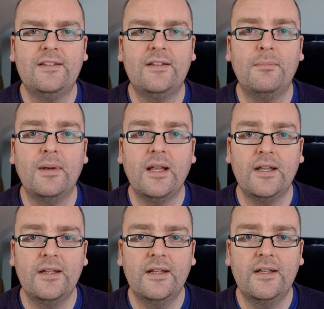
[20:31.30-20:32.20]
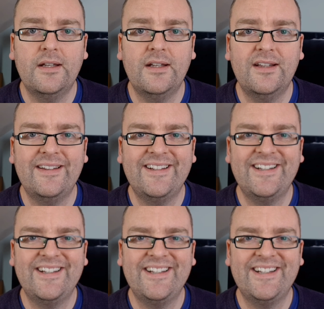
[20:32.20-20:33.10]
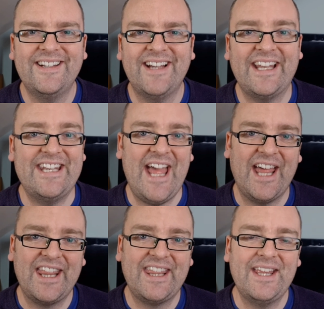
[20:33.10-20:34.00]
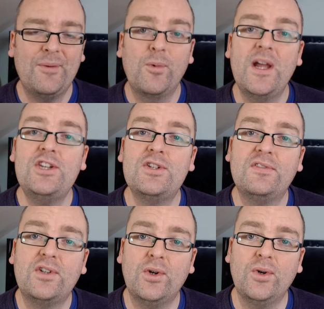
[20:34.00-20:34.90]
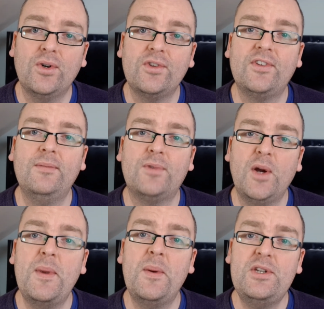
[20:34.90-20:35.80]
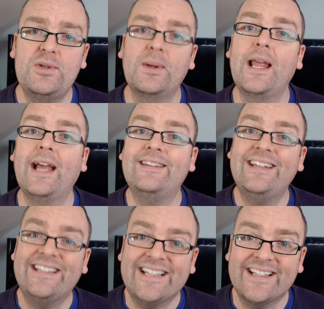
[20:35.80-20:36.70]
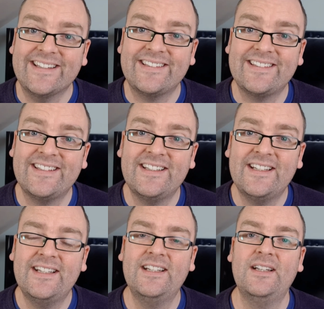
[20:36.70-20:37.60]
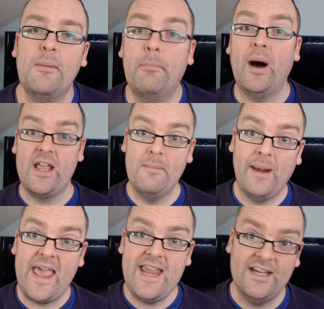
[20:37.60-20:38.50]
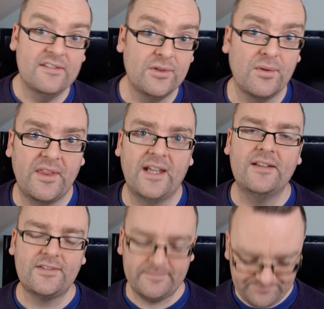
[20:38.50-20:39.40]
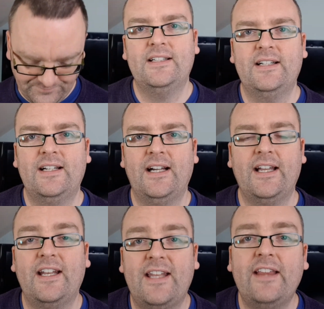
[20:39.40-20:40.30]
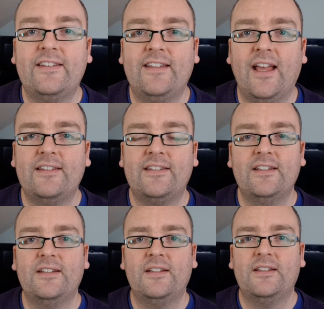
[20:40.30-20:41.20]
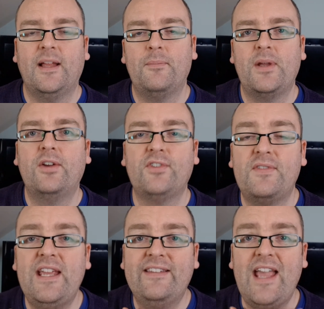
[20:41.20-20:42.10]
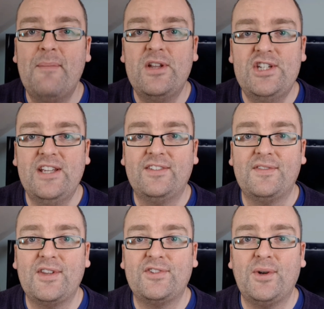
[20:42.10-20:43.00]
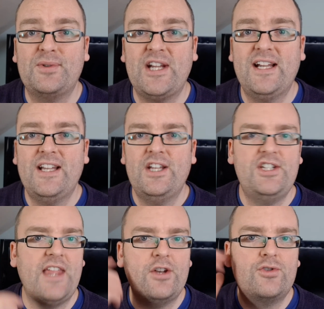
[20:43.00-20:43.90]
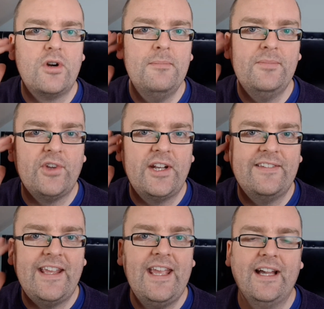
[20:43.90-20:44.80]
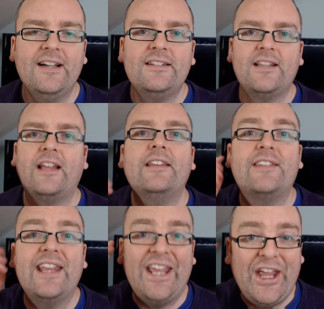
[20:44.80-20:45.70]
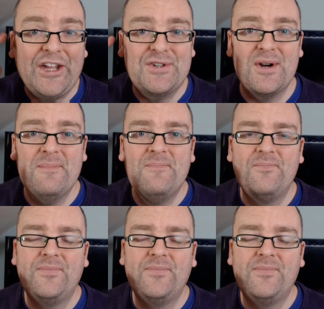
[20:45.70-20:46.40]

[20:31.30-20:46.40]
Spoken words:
to blood and death, which of course in Romeo and Juliet it does, by a blade of all things. And then says that because of these images of the soldier, she then drums on his ear, that is the eardrum,